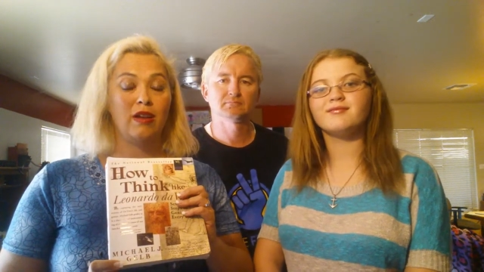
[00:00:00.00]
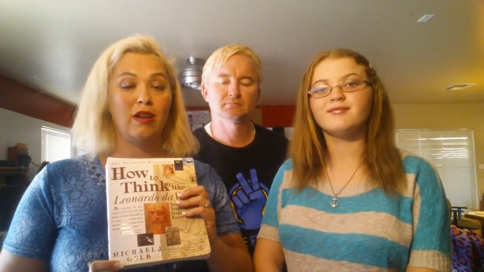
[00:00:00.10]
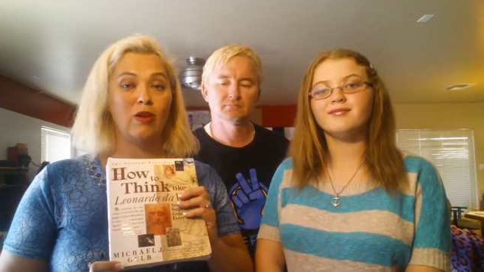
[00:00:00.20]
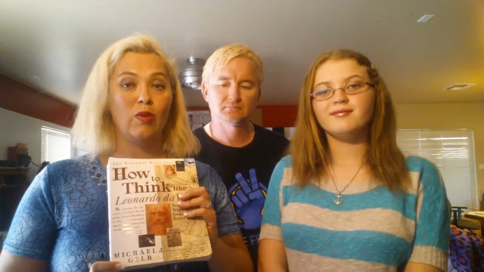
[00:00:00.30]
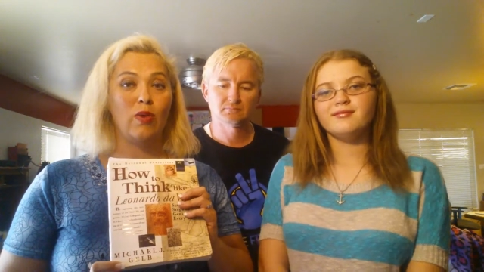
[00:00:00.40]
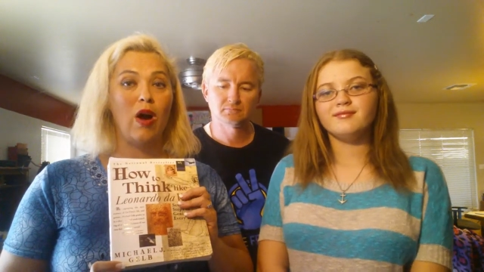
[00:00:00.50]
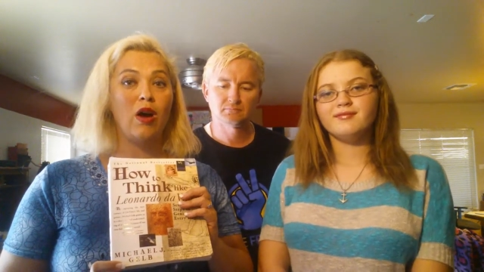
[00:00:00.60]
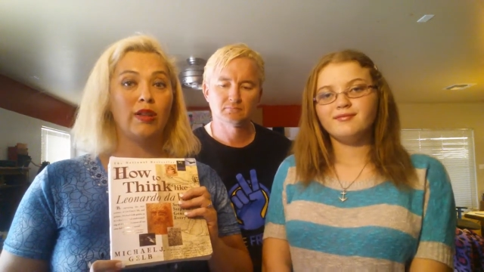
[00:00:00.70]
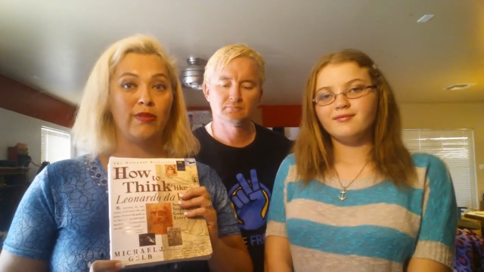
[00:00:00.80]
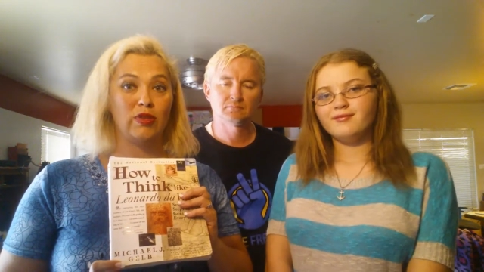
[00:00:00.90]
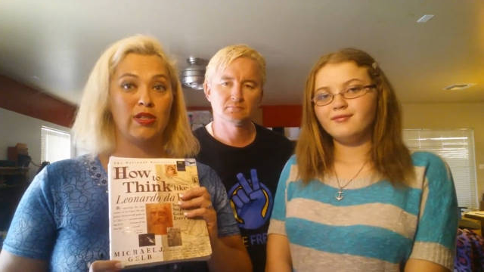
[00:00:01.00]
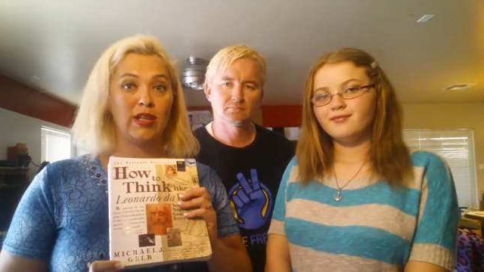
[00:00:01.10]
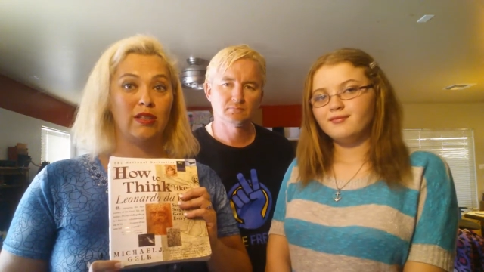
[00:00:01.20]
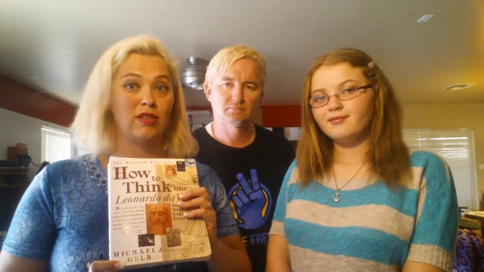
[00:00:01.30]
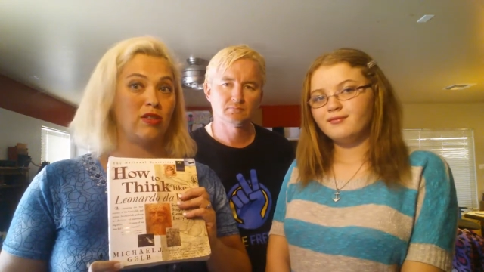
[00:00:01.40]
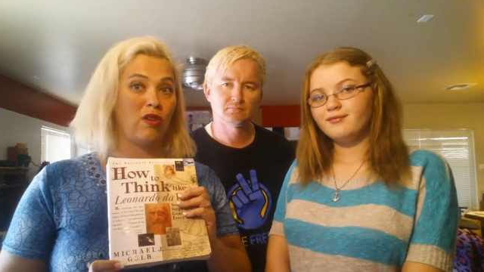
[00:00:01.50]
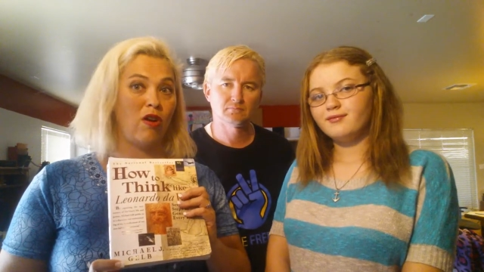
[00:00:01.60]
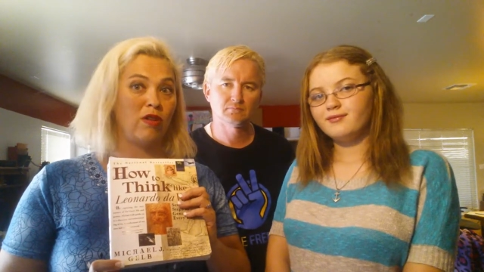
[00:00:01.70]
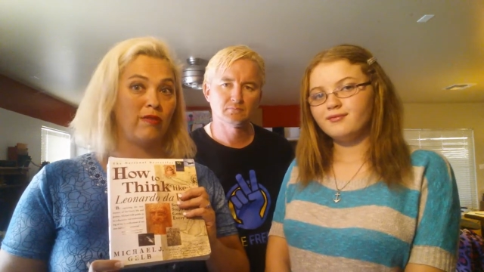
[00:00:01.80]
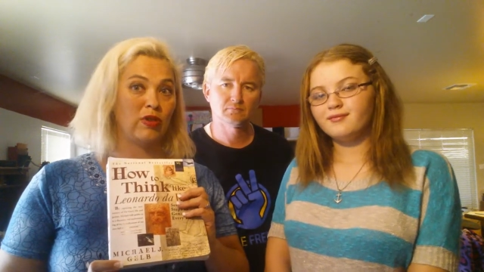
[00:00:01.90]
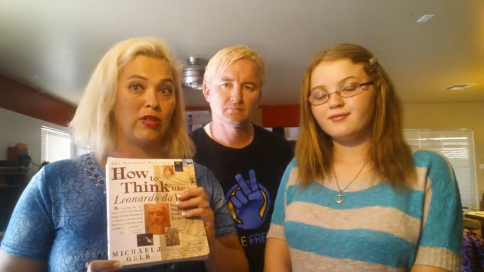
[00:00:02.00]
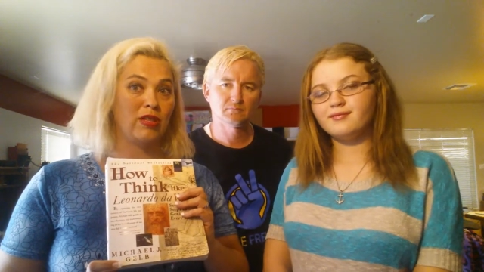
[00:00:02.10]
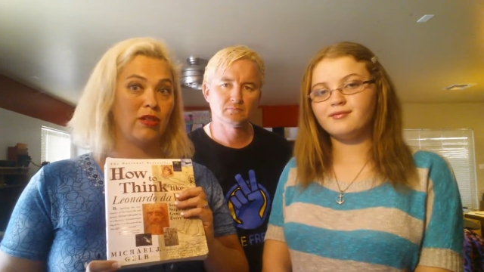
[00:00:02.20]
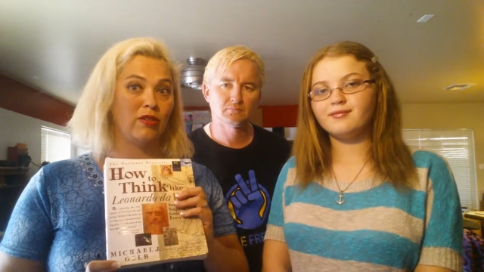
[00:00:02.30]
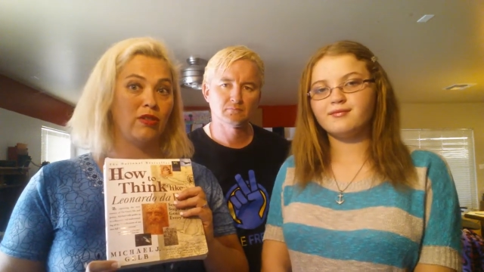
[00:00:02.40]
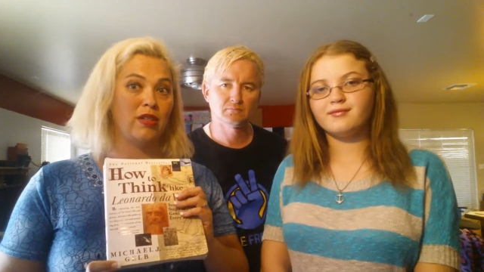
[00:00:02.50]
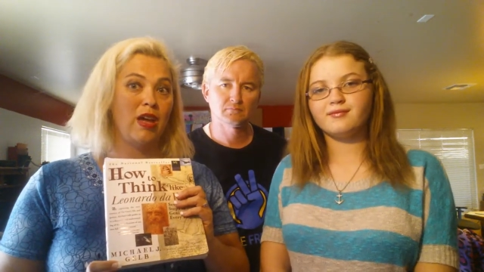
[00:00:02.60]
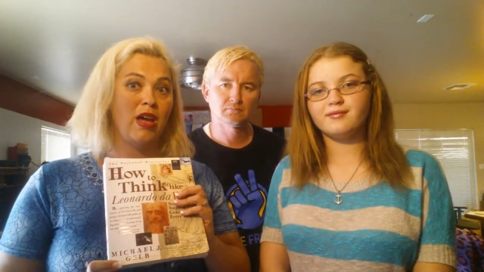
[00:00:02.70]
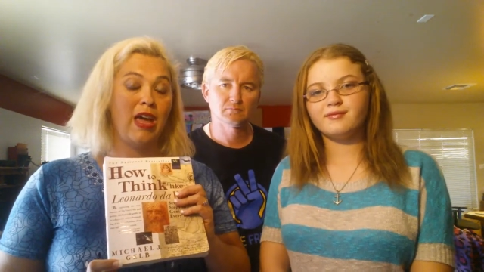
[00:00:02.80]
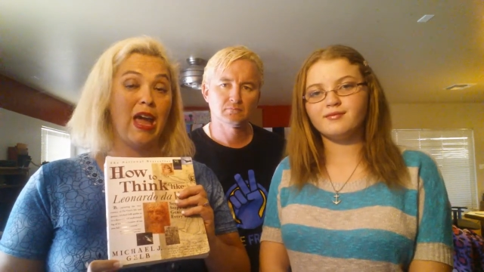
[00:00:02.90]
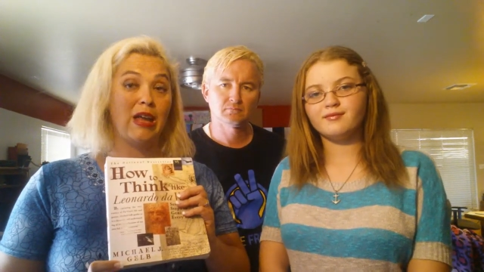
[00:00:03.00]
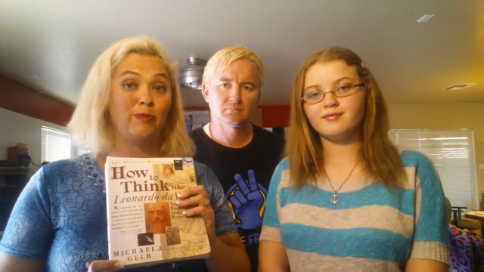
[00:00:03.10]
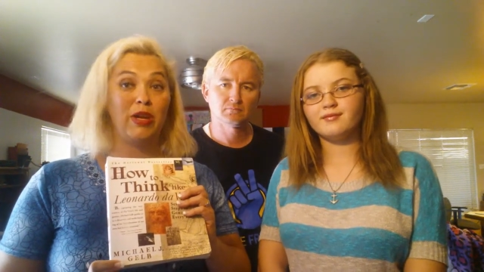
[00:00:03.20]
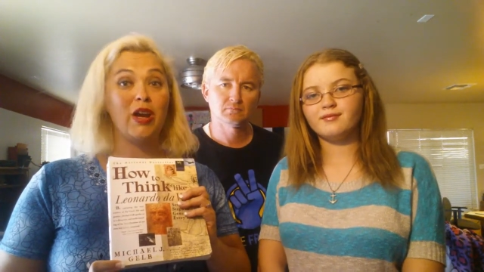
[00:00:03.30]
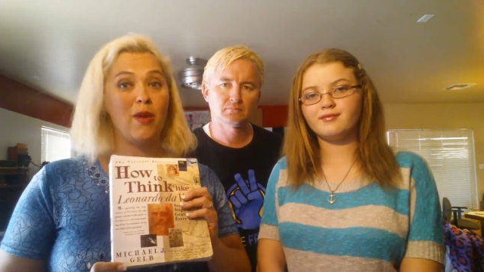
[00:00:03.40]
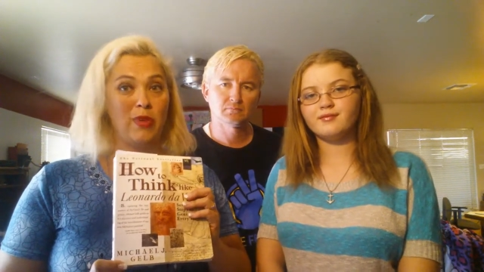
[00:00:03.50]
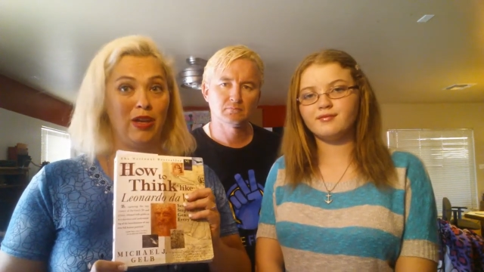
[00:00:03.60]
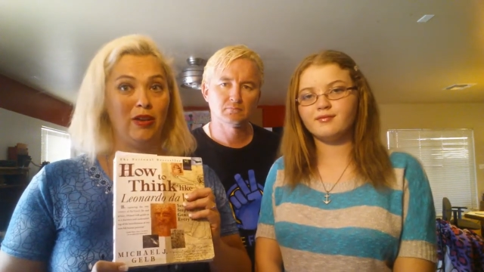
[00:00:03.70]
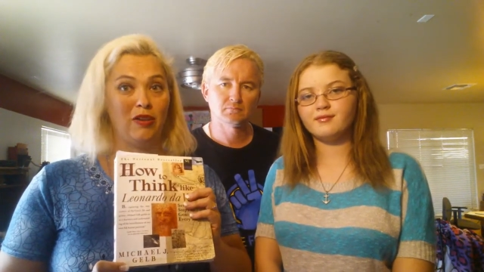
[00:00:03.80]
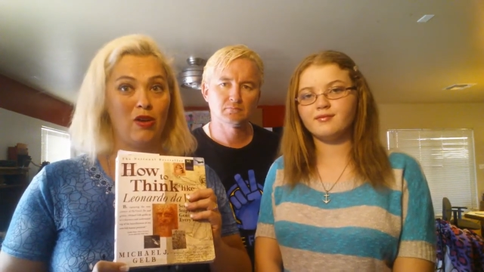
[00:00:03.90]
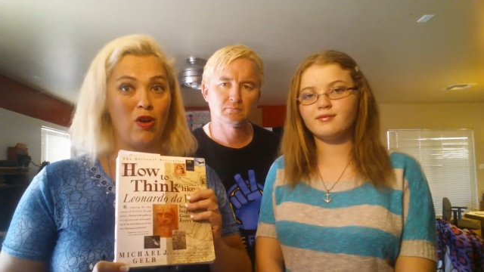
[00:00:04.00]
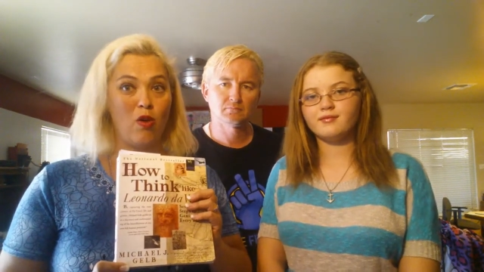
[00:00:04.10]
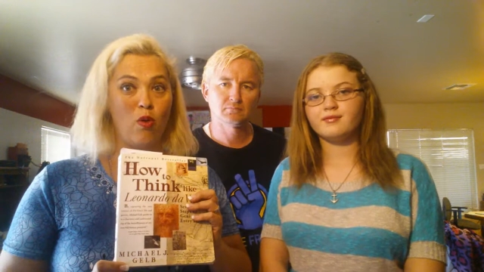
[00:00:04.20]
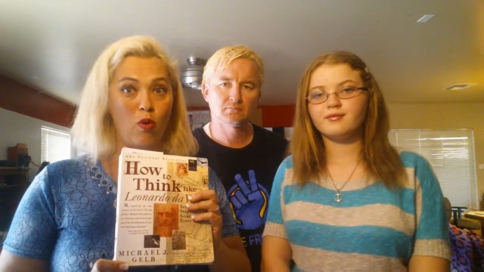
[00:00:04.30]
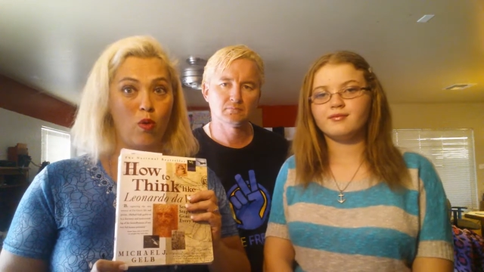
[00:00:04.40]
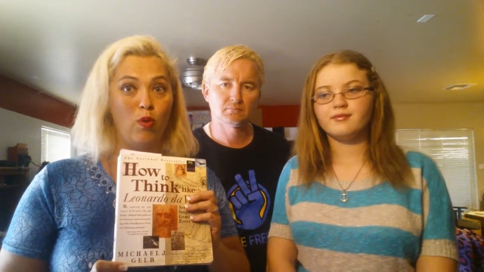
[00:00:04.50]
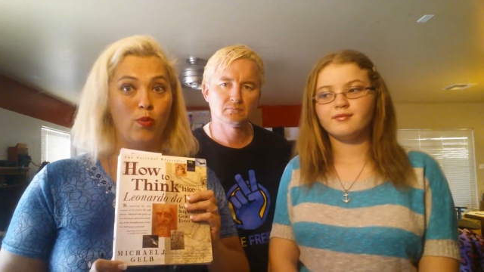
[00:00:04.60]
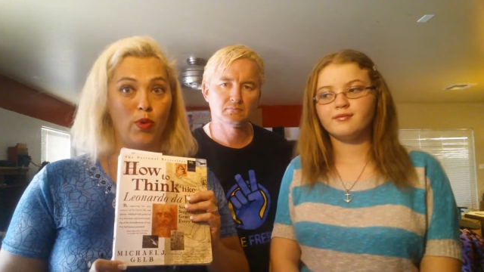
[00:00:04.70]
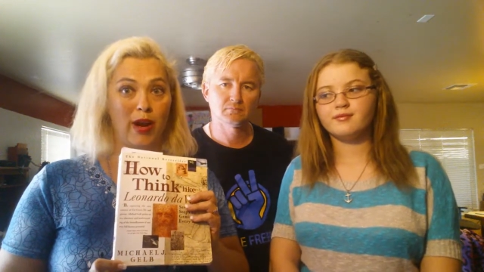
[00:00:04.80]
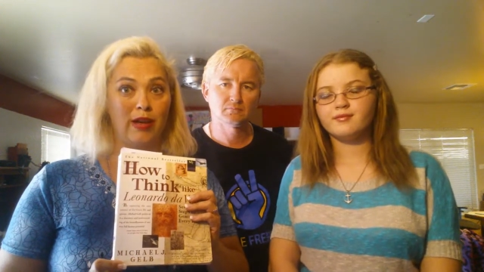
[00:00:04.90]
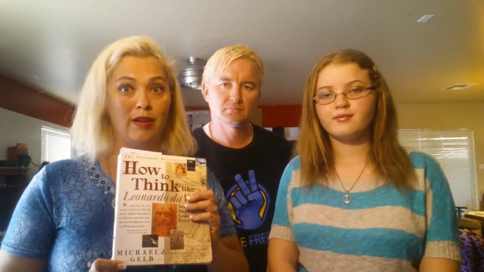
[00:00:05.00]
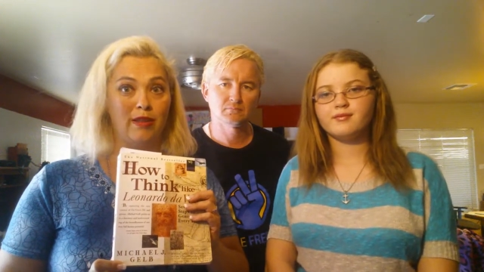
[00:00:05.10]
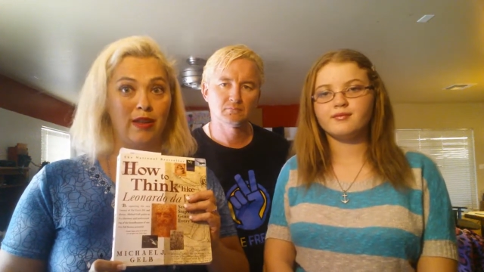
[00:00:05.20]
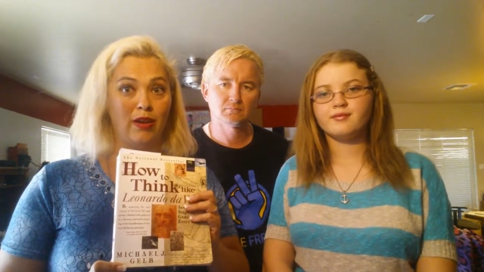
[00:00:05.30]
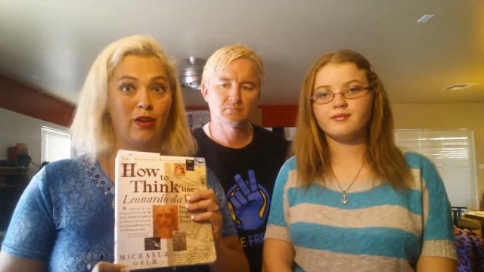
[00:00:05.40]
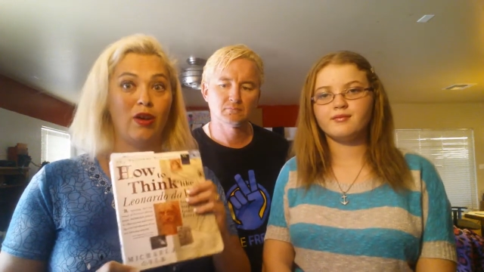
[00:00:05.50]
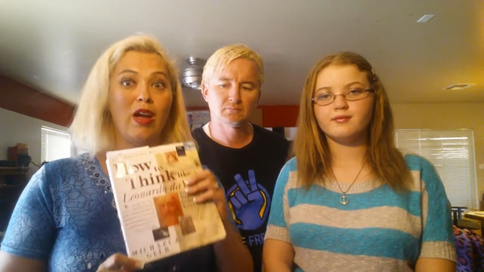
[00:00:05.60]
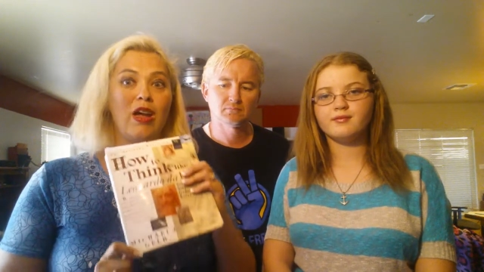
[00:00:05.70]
Speaker 1: you know, all of your senses and all of your skills and becoming a whole brain thinker.